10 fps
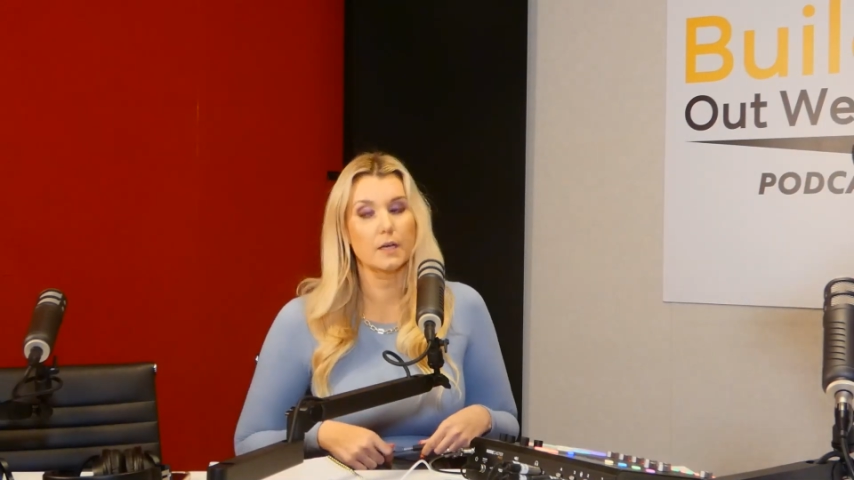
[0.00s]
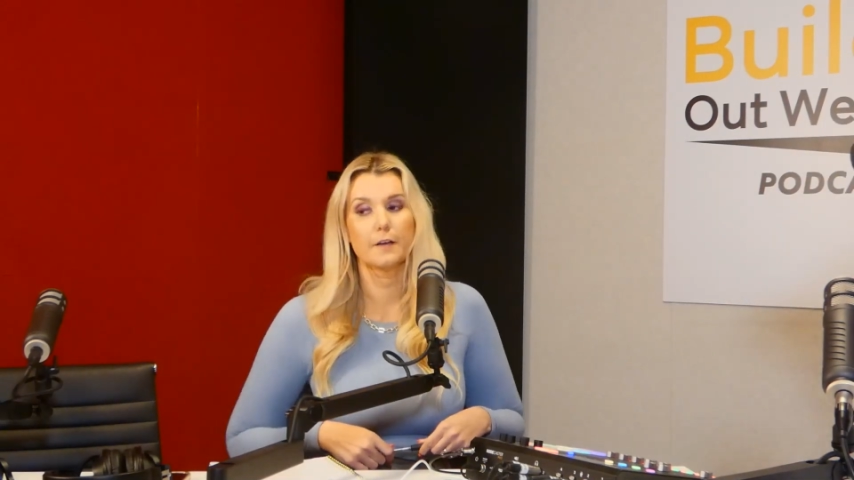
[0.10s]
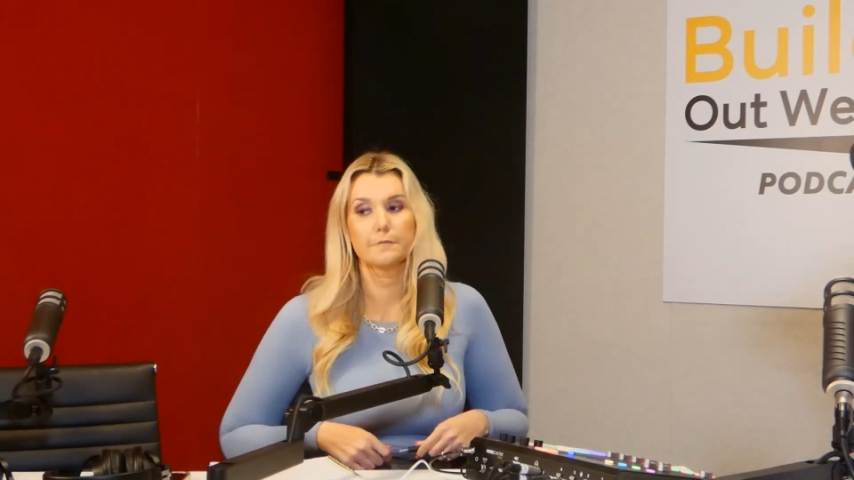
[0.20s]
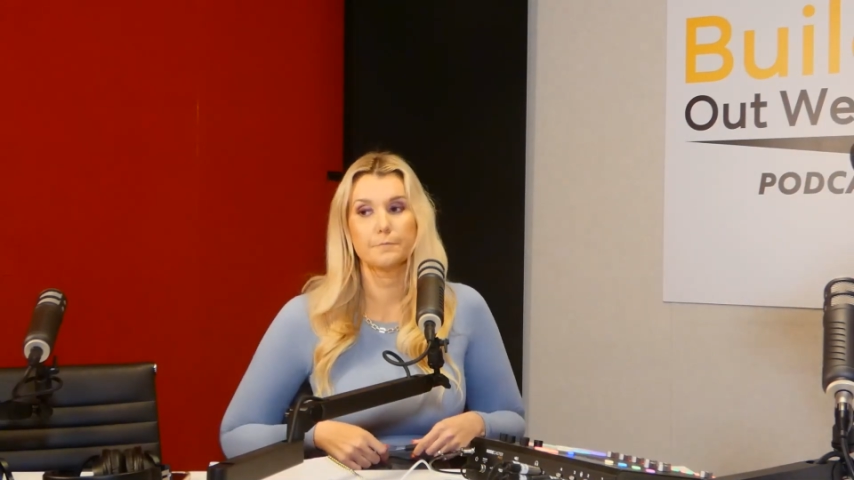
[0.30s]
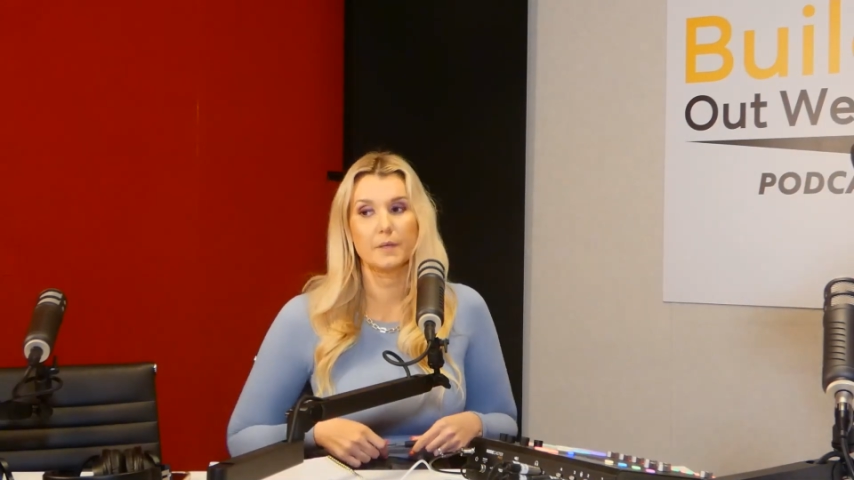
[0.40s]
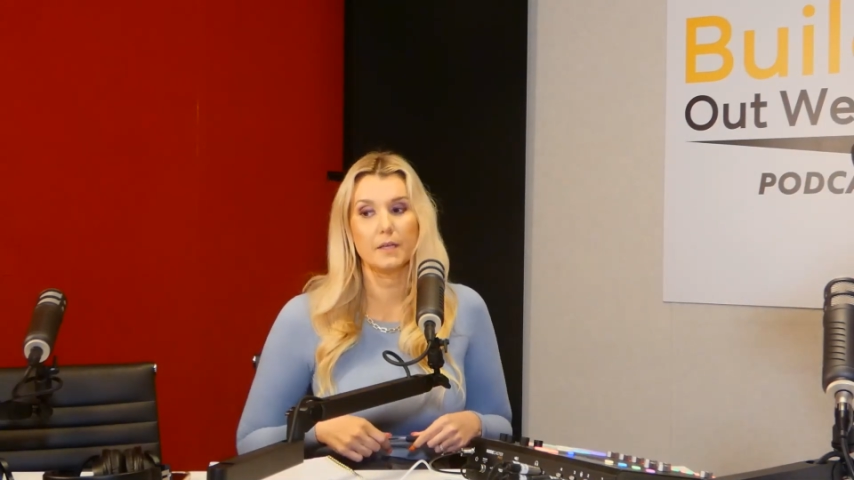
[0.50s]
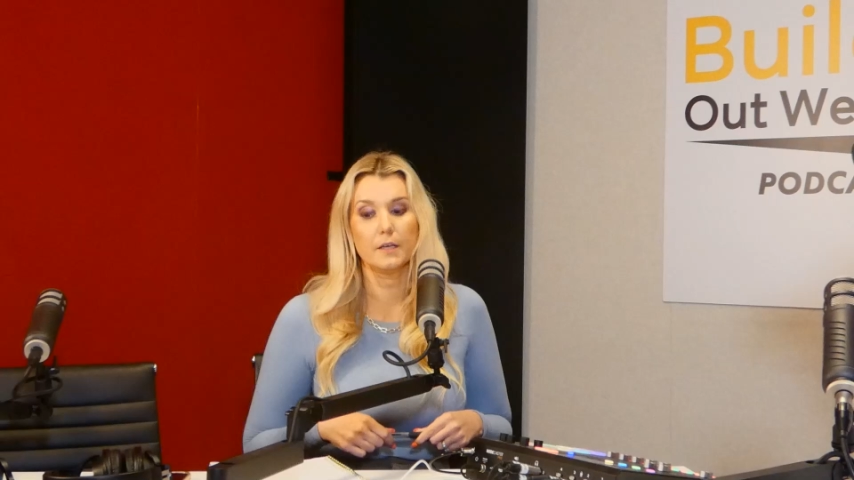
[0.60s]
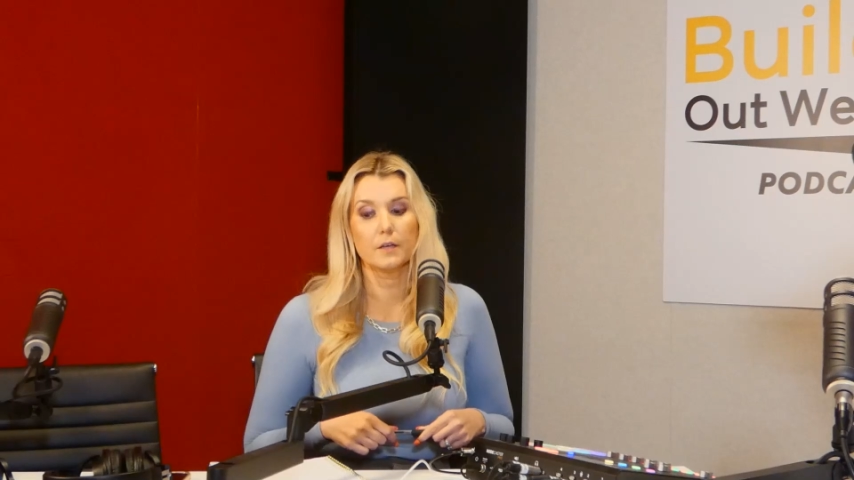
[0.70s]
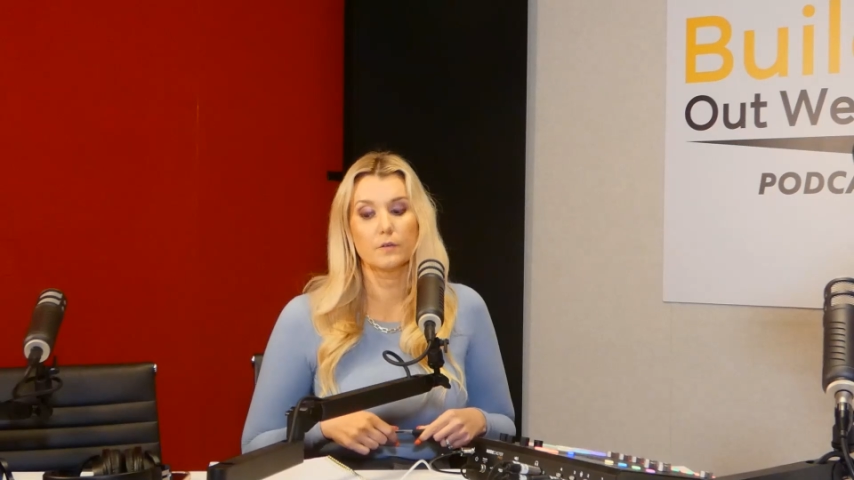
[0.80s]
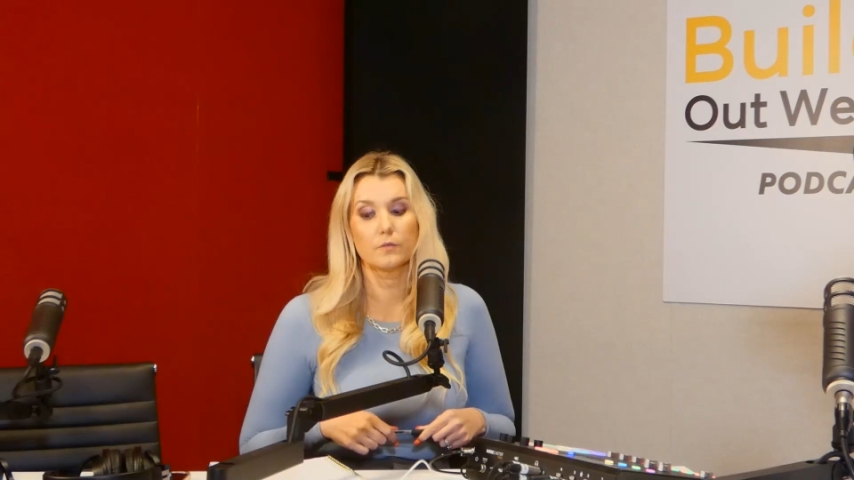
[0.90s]
I've
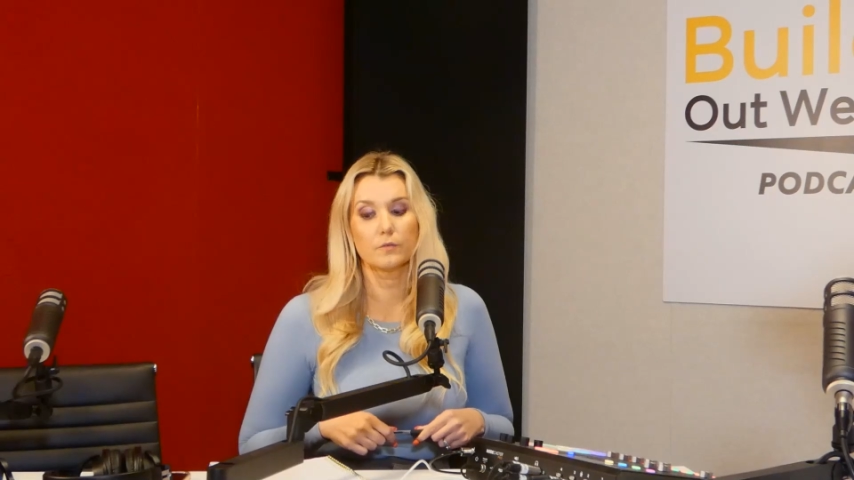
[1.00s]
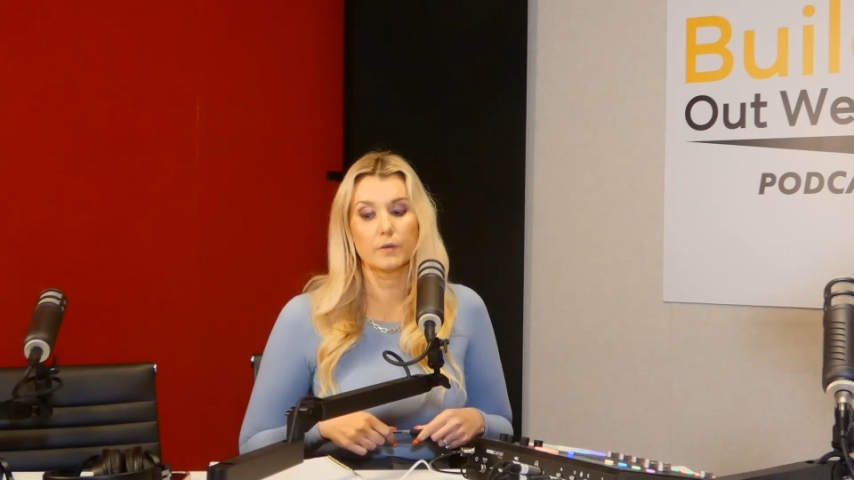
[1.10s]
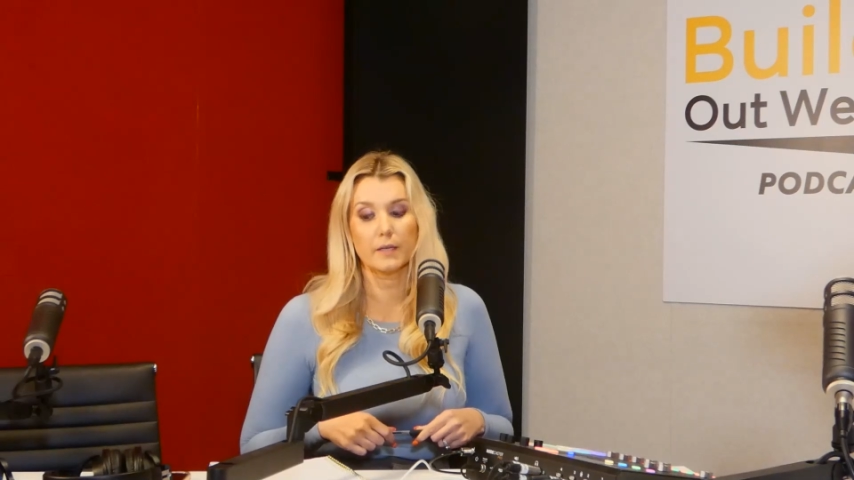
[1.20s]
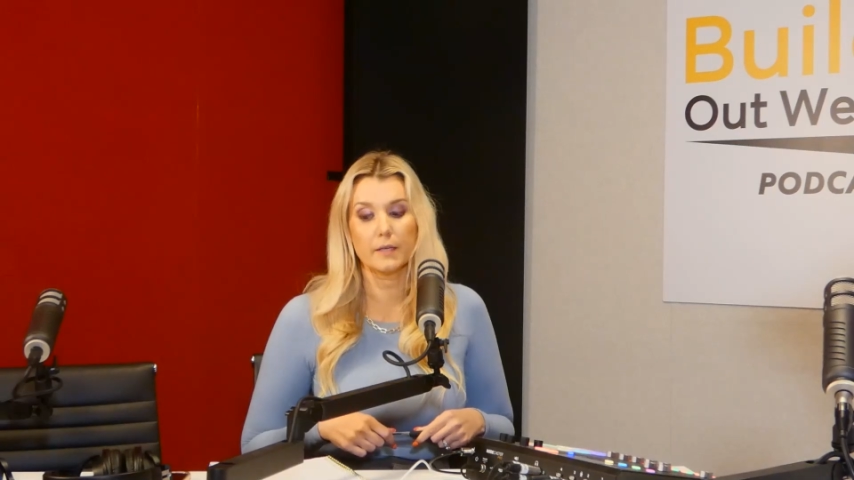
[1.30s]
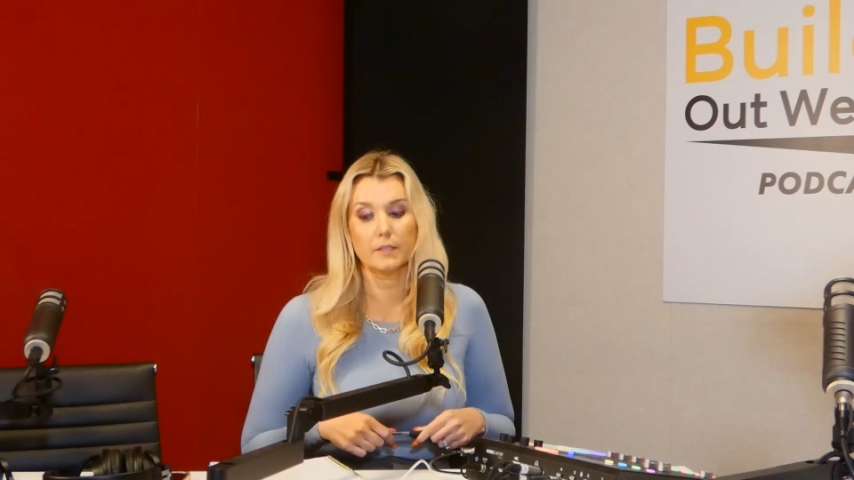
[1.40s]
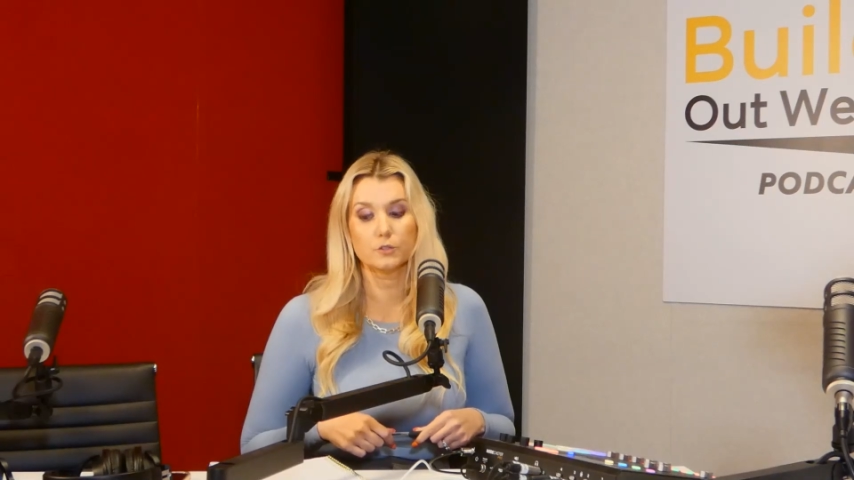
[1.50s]
been really